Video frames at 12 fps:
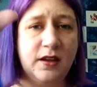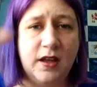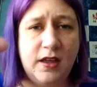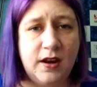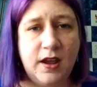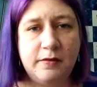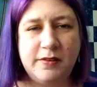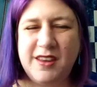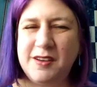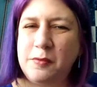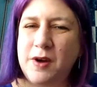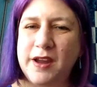and I was
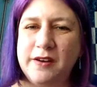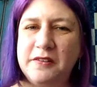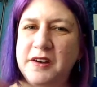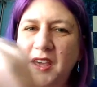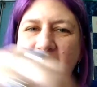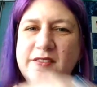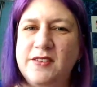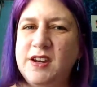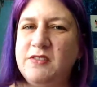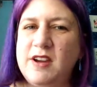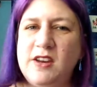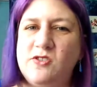like, why don't I have
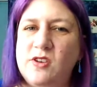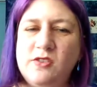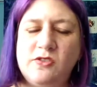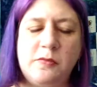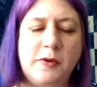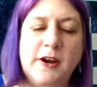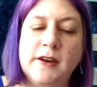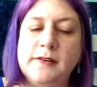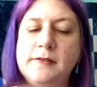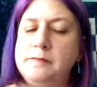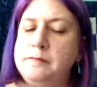any red treasure braid?